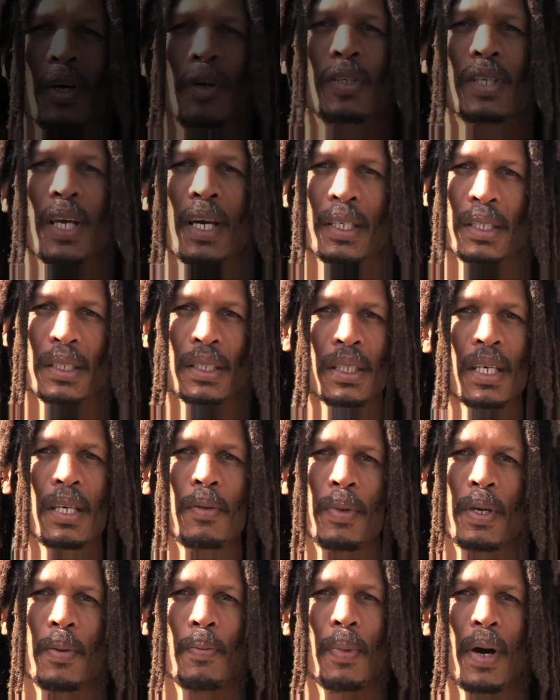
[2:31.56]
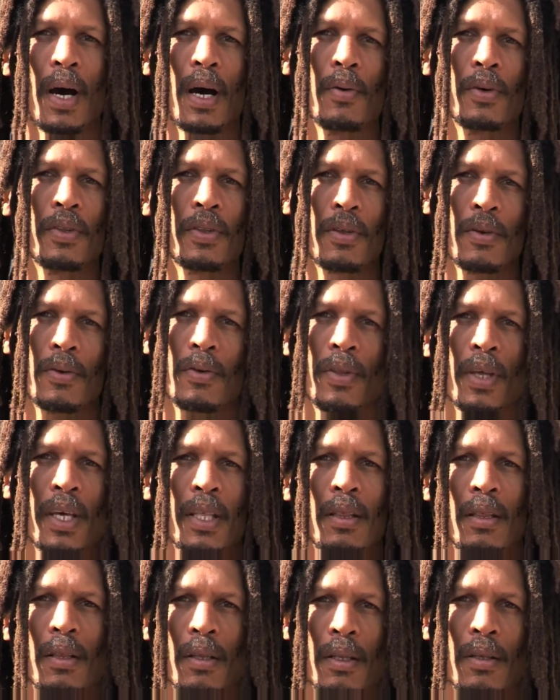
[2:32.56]
those youngsters can be empowered through
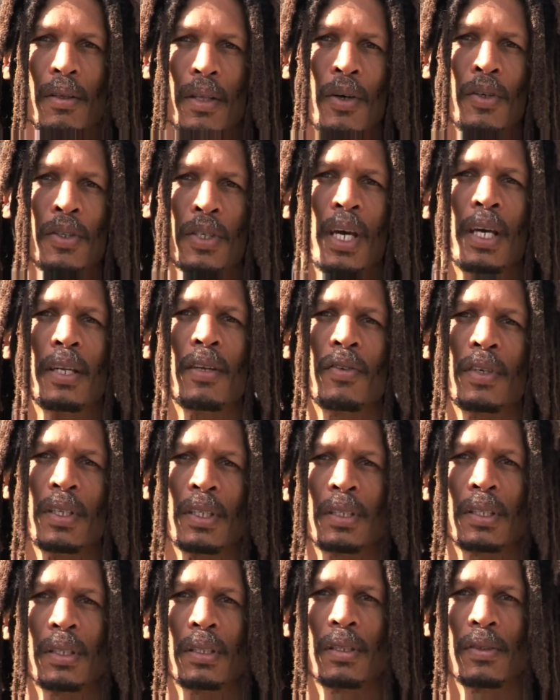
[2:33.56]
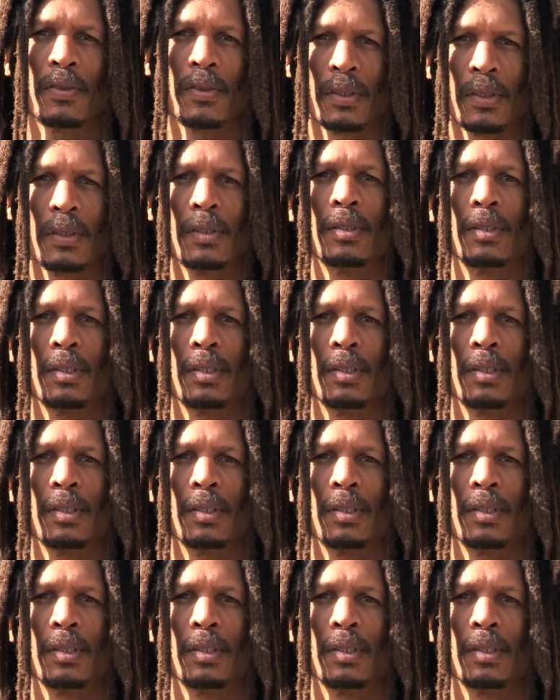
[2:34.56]
those kind of initiatives.